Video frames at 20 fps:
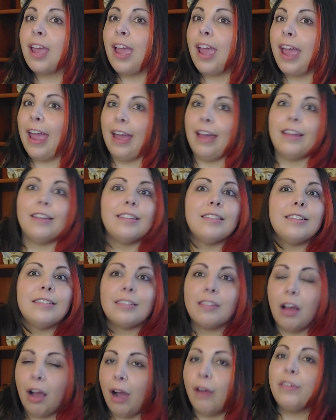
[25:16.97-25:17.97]
And
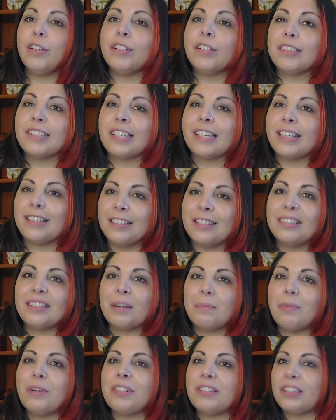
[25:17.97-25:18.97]
obviously
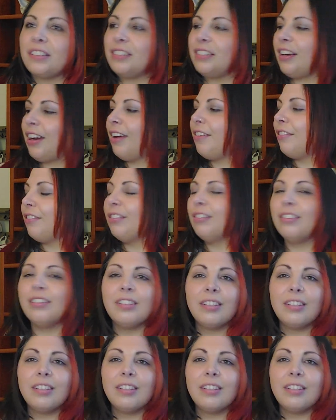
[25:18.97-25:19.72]
Sudbury's in the title.